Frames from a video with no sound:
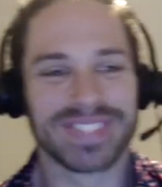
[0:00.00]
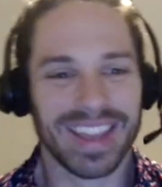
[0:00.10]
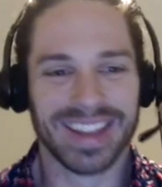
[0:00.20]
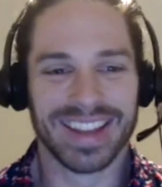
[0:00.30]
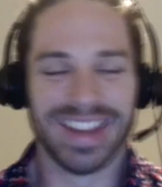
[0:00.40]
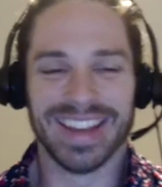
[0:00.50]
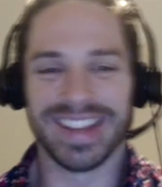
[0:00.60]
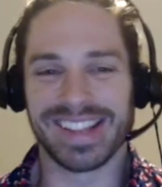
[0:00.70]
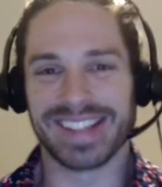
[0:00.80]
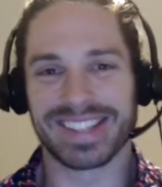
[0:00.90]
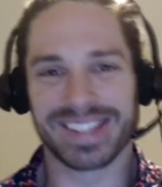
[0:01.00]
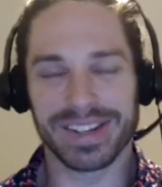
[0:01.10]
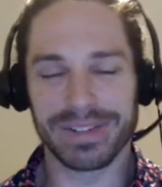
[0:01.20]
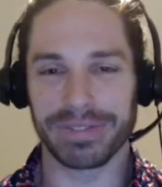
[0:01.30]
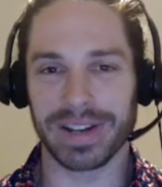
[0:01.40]
you know. It's
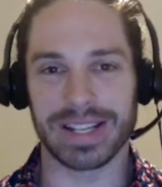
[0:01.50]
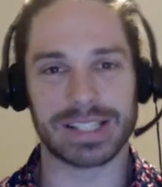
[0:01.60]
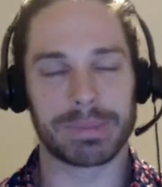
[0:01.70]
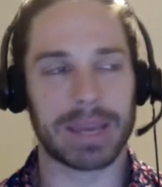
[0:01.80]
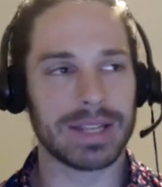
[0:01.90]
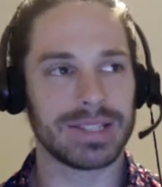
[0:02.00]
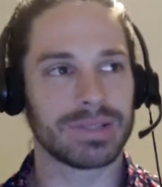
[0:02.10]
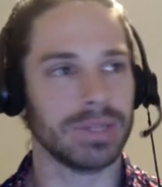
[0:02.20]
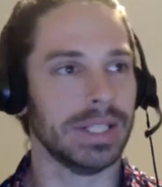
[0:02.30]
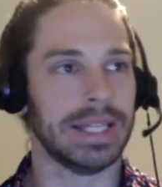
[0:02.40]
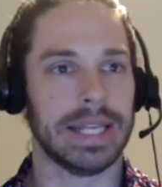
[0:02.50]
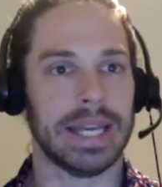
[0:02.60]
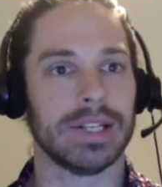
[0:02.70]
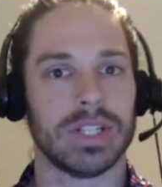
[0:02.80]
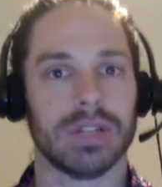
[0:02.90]
so funny. Space is really the energy of